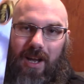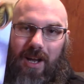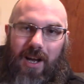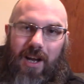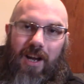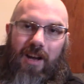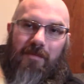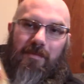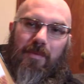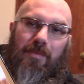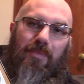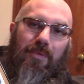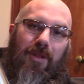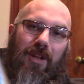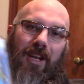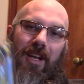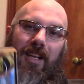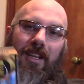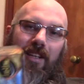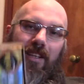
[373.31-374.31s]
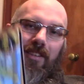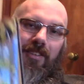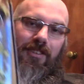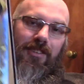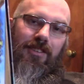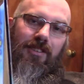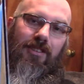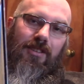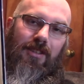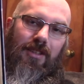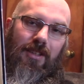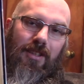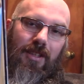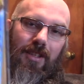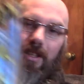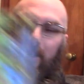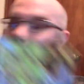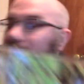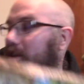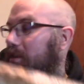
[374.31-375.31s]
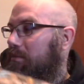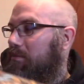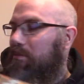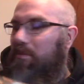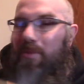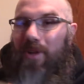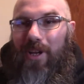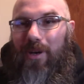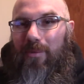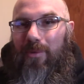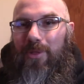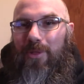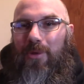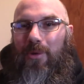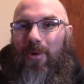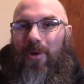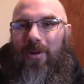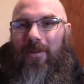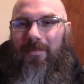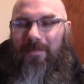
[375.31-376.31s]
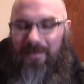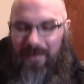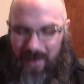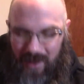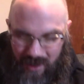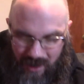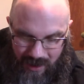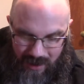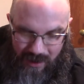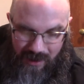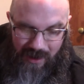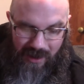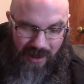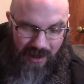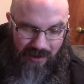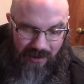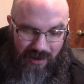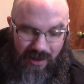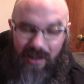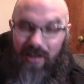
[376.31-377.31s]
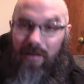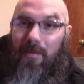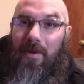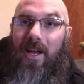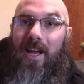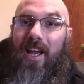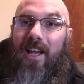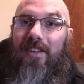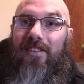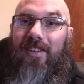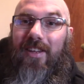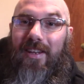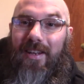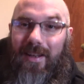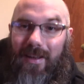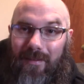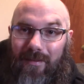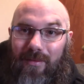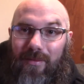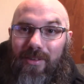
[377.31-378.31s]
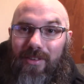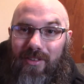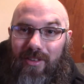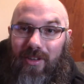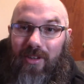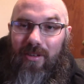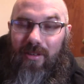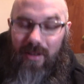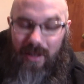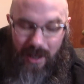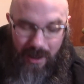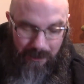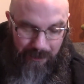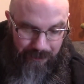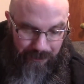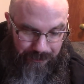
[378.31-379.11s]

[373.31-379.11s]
I've been playing this, playing it with Thor. He has kicked my ass at every single game.